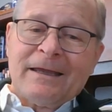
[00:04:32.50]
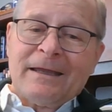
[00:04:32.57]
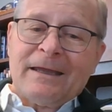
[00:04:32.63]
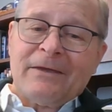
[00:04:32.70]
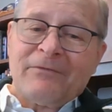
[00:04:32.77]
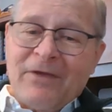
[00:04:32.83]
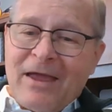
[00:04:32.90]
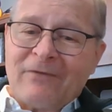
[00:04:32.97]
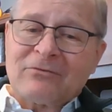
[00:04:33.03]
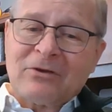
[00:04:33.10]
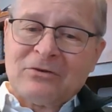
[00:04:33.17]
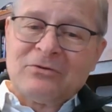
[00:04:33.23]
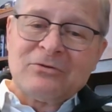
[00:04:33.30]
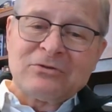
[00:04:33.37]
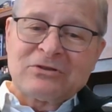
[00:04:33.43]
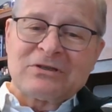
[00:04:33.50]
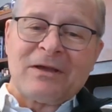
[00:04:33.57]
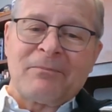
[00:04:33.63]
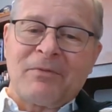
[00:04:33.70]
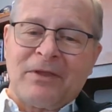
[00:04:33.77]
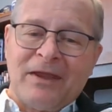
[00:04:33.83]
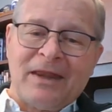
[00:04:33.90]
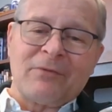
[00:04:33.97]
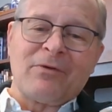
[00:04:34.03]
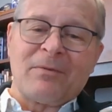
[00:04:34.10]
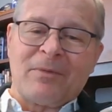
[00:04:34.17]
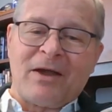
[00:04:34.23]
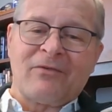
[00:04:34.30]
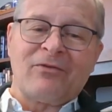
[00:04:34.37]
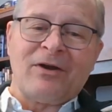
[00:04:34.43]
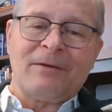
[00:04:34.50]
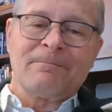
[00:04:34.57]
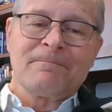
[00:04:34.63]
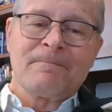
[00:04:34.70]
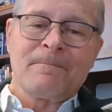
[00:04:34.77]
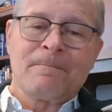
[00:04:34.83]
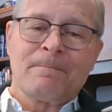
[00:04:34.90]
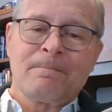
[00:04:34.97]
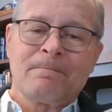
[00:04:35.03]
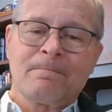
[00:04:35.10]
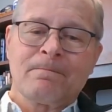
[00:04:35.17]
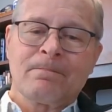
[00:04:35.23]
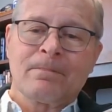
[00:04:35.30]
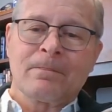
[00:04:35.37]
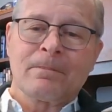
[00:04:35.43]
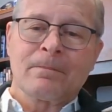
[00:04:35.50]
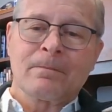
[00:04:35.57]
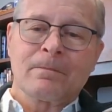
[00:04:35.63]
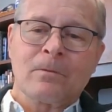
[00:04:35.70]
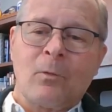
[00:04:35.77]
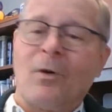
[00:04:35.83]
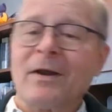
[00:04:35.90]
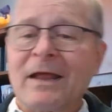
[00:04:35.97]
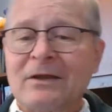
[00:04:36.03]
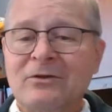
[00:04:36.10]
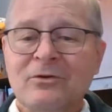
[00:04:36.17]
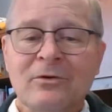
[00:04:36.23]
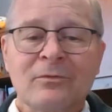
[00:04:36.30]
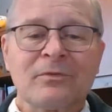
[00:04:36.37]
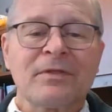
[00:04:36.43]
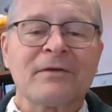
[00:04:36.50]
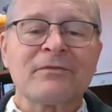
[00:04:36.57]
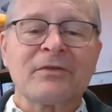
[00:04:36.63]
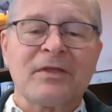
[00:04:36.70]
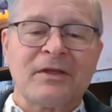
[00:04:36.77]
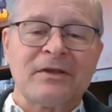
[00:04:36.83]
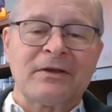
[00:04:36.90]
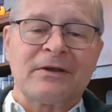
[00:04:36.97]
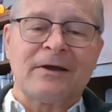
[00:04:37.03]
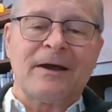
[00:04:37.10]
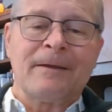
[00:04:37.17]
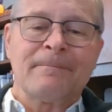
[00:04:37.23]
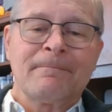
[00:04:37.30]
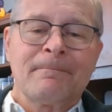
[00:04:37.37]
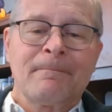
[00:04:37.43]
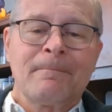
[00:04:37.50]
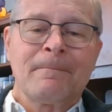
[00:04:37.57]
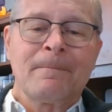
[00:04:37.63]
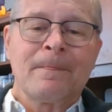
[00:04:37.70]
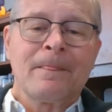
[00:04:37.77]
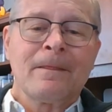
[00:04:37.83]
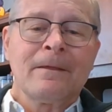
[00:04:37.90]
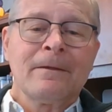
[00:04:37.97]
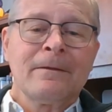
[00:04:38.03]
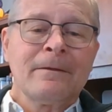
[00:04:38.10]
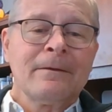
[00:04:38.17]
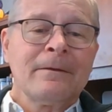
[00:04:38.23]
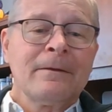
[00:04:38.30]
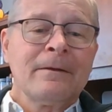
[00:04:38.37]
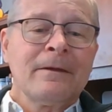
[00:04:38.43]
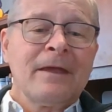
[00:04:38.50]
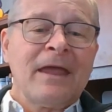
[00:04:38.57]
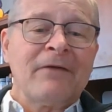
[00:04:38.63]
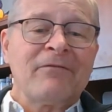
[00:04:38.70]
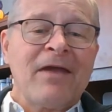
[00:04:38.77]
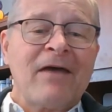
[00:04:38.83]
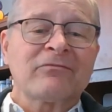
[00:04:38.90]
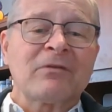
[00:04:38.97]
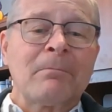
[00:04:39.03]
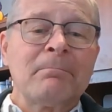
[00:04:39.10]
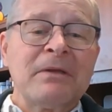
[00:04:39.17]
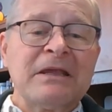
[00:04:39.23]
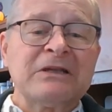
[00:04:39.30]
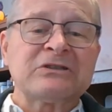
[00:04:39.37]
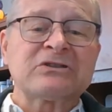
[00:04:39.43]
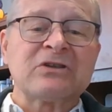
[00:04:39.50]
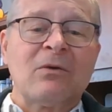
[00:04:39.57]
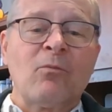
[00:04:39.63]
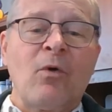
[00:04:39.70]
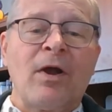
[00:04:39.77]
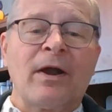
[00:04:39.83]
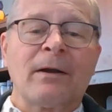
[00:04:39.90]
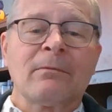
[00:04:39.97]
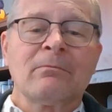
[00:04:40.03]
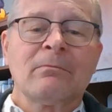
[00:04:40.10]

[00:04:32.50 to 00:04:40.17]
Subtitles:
If you have to do something anyway, my friend, why not do it with everything you got? If you have to be somewhere,